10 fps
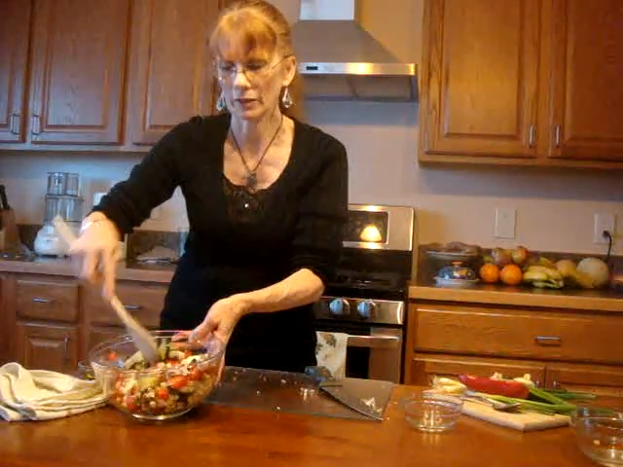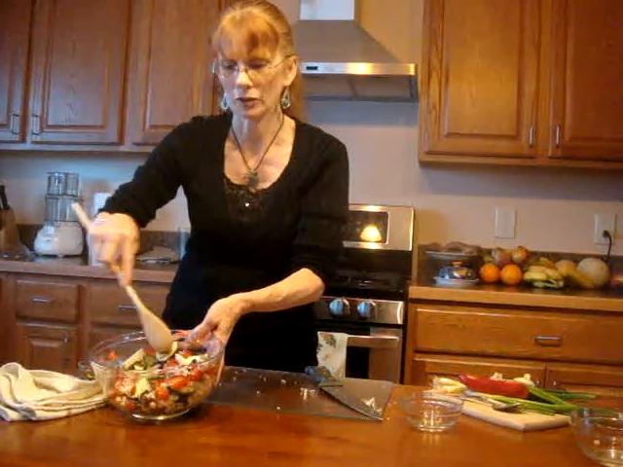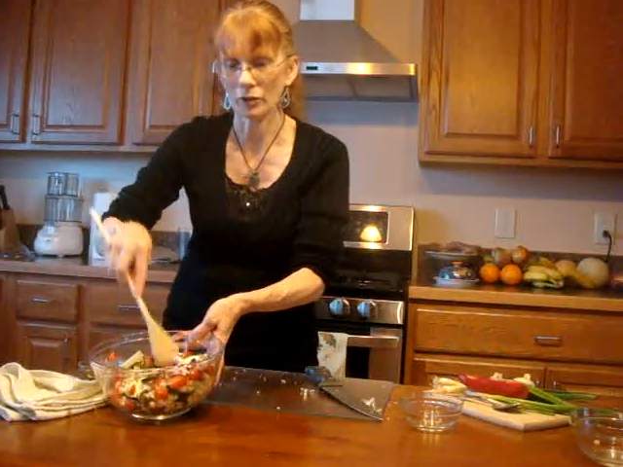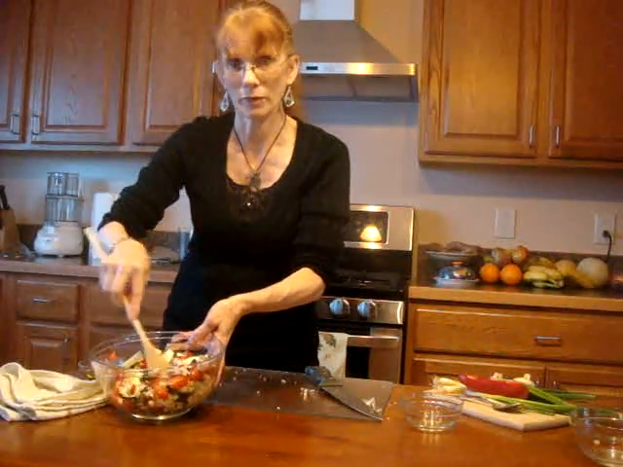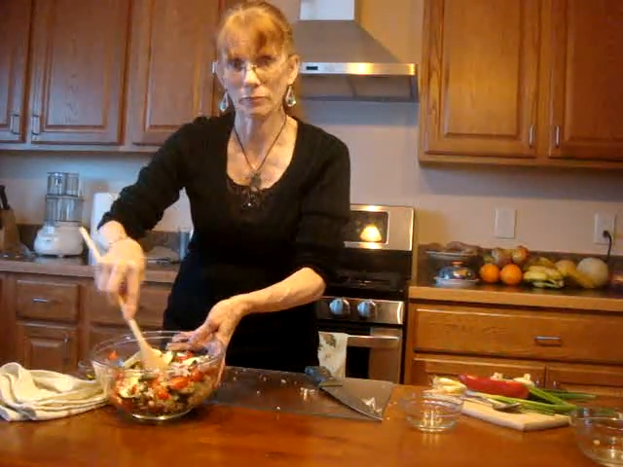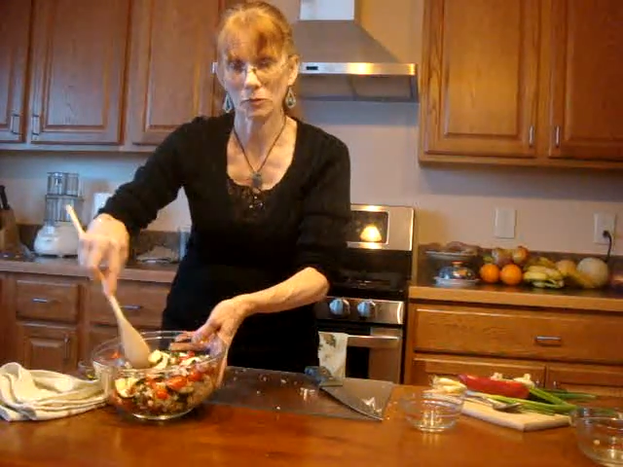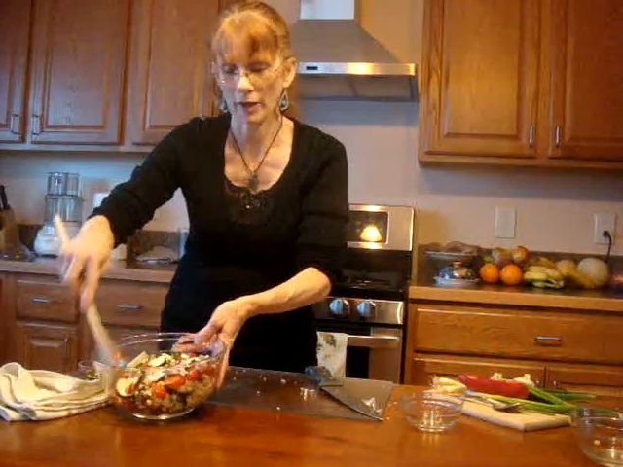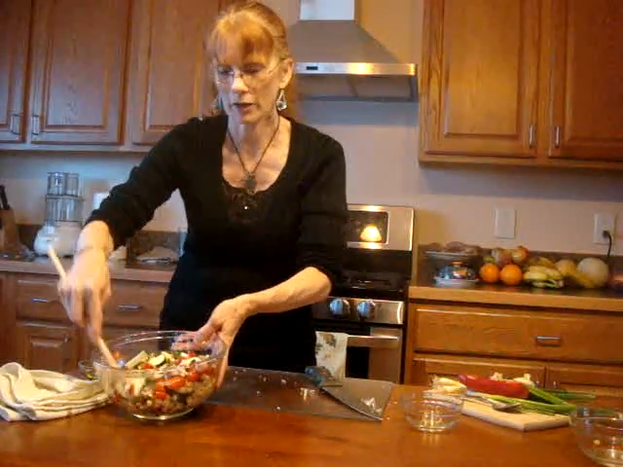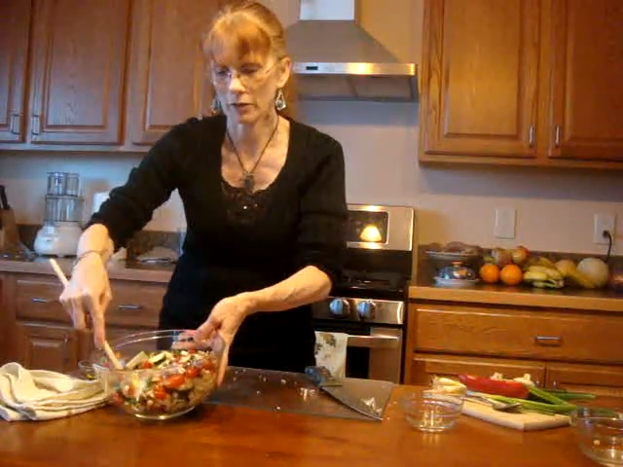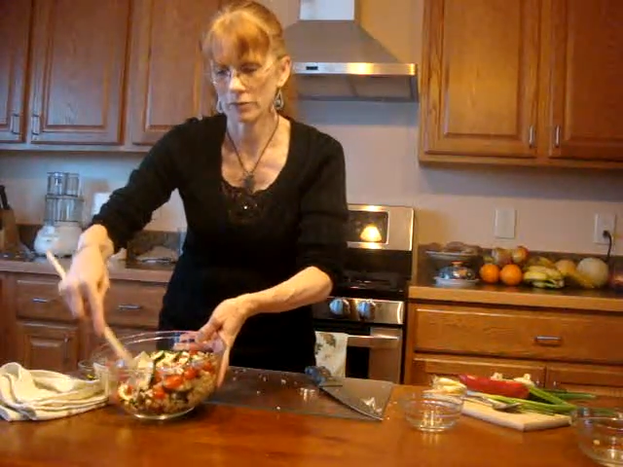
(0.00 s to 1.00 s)
and the grape
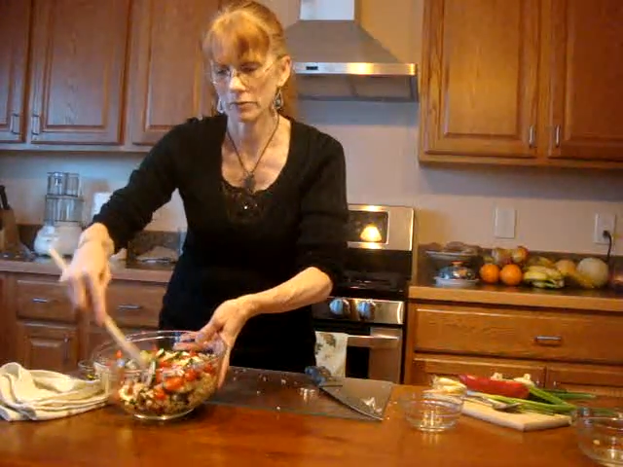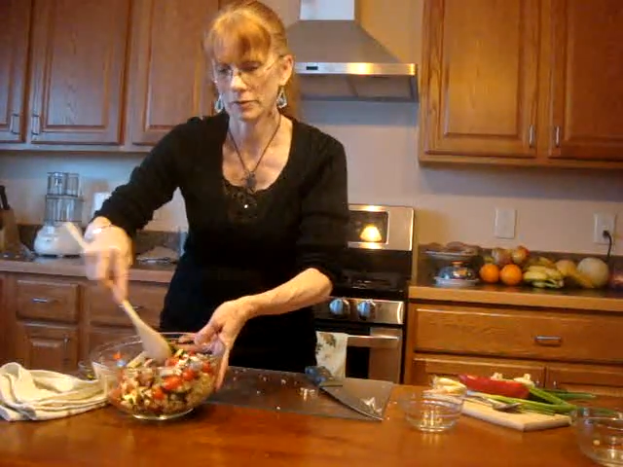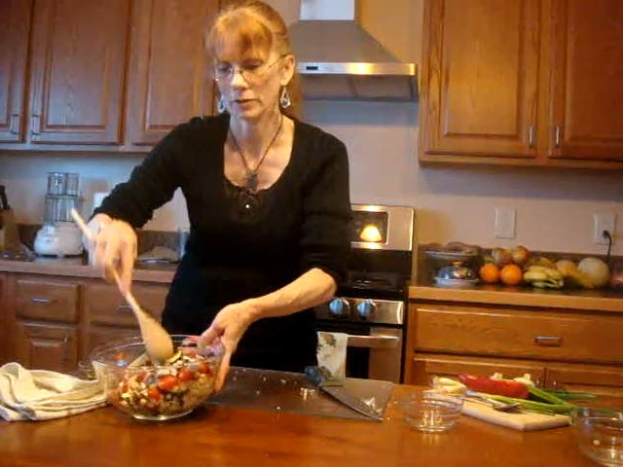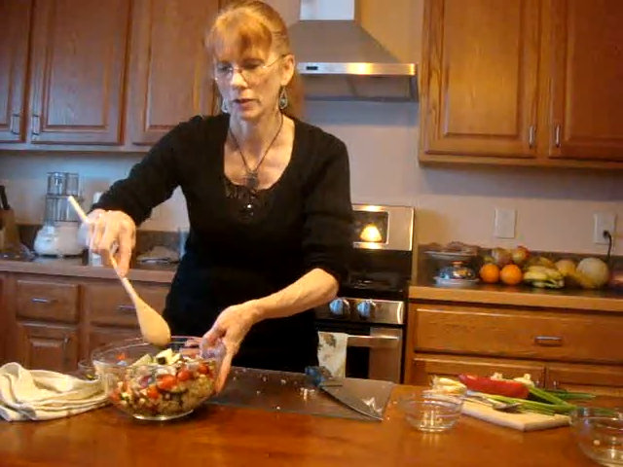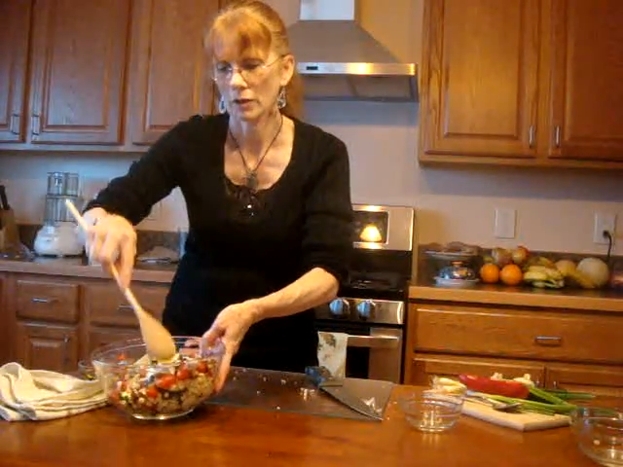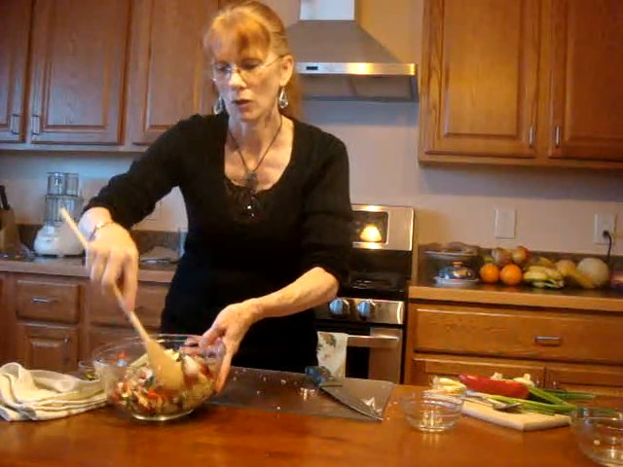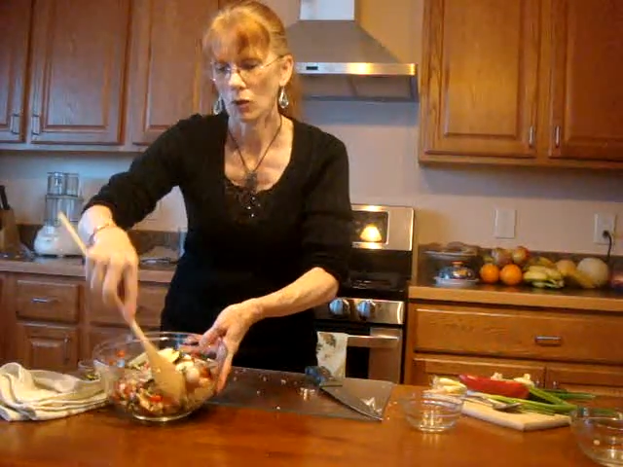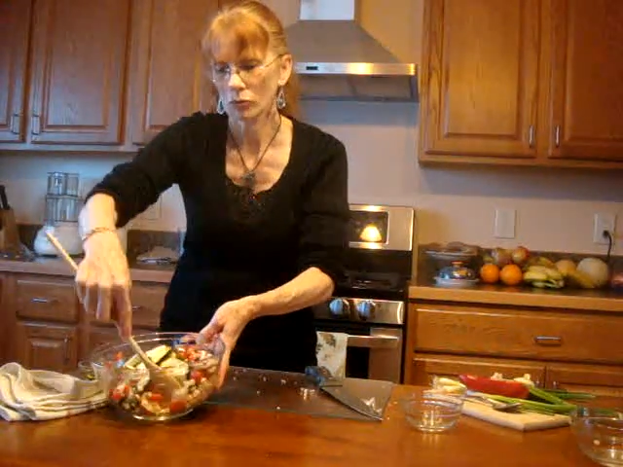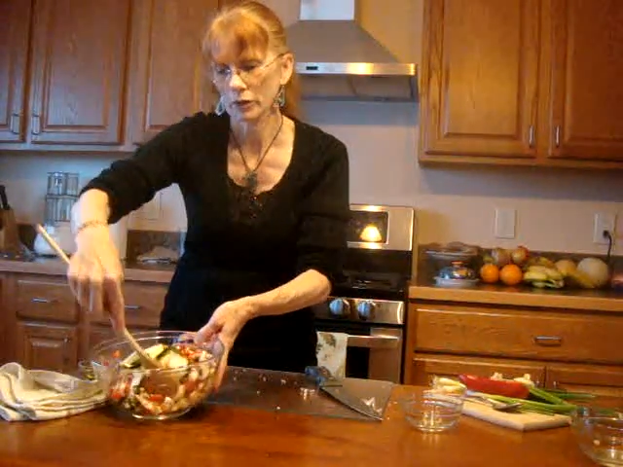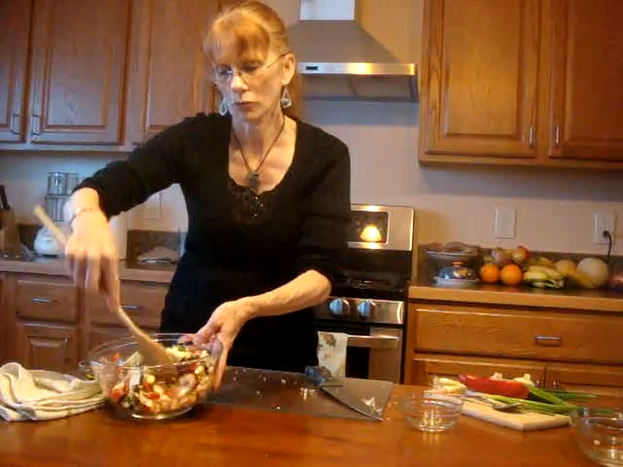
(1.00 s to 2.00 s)
tomatoes
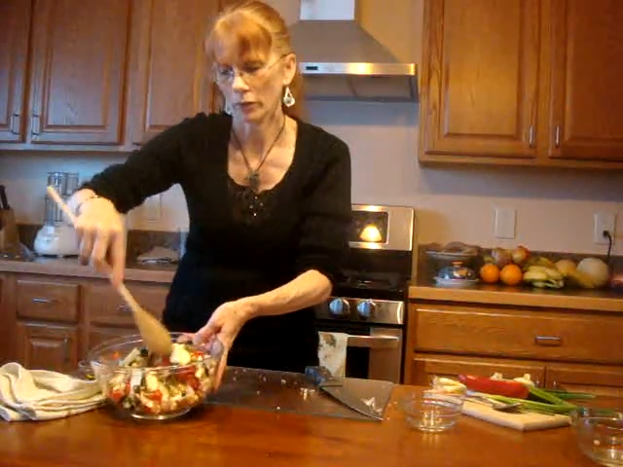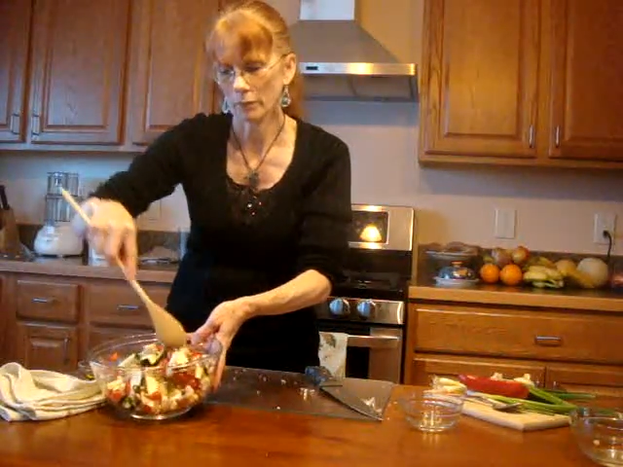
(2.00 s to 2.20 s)
and the